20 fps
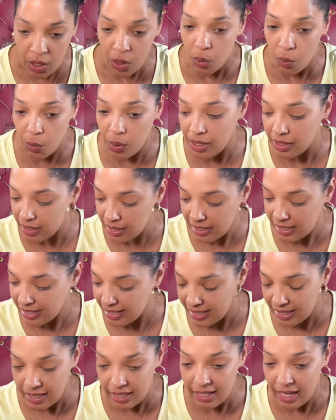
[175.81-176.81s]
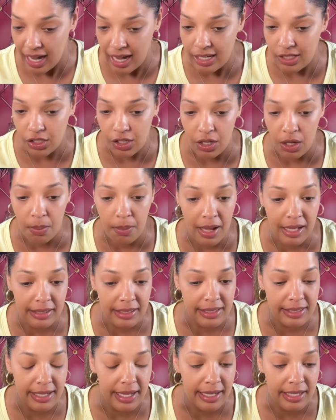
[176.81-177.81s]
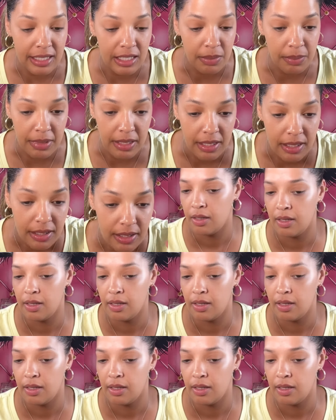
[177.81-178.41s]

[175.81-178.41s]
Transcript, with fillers: where this eyeshadow palette takes me.